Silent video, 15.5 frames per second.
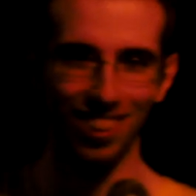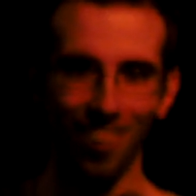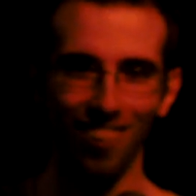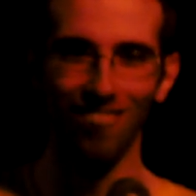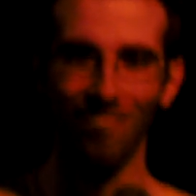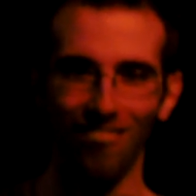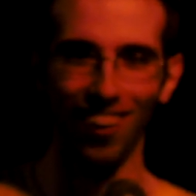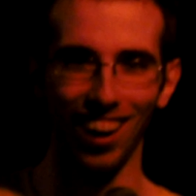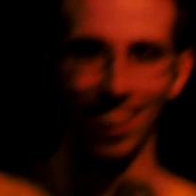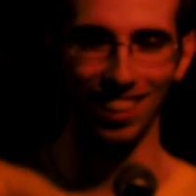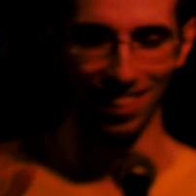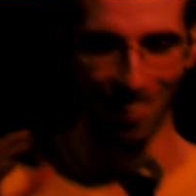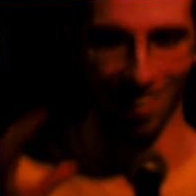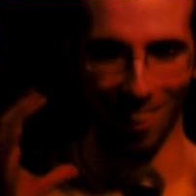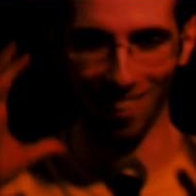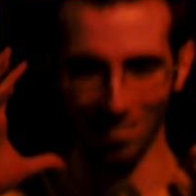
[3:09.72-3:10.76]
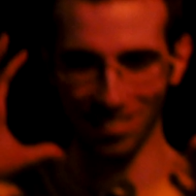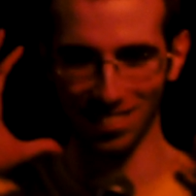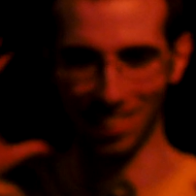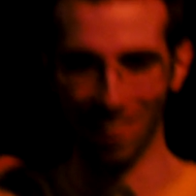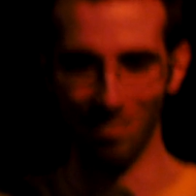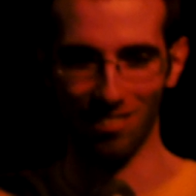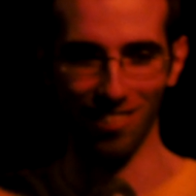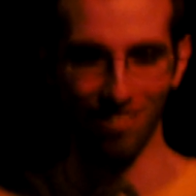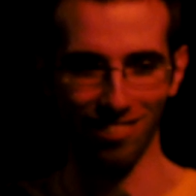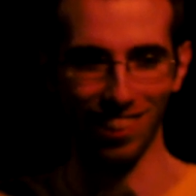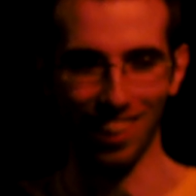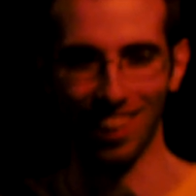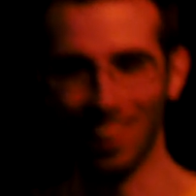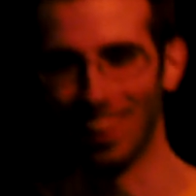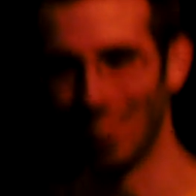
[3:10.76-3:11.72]
don't want your
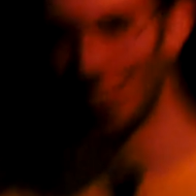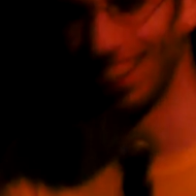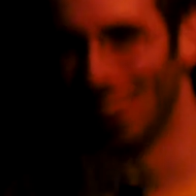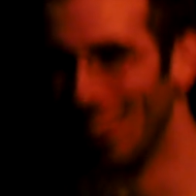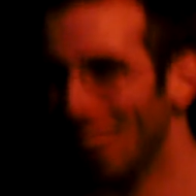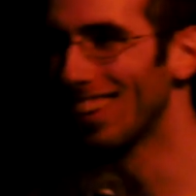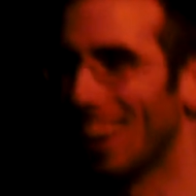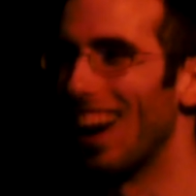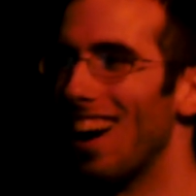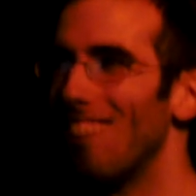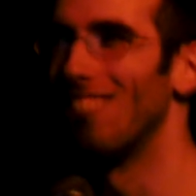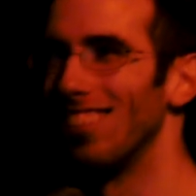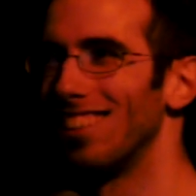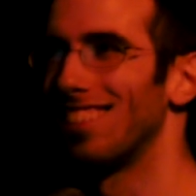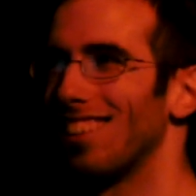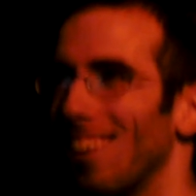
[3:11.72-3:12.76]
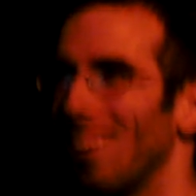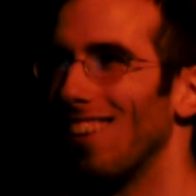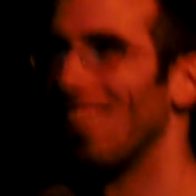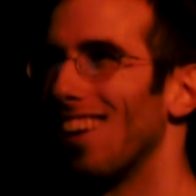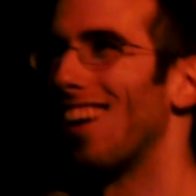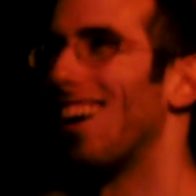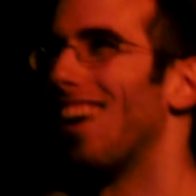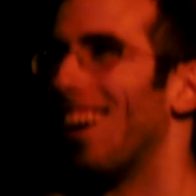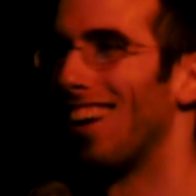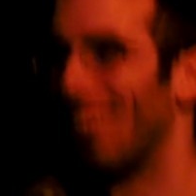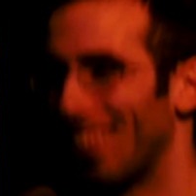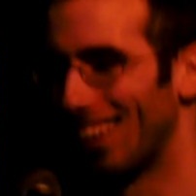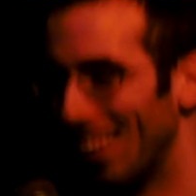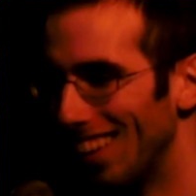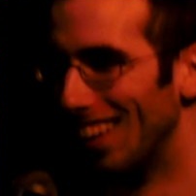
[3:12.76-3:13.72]
sympathy. Get for too
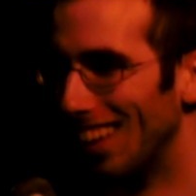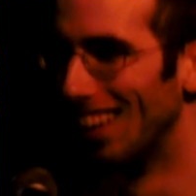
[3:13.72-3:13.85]
long.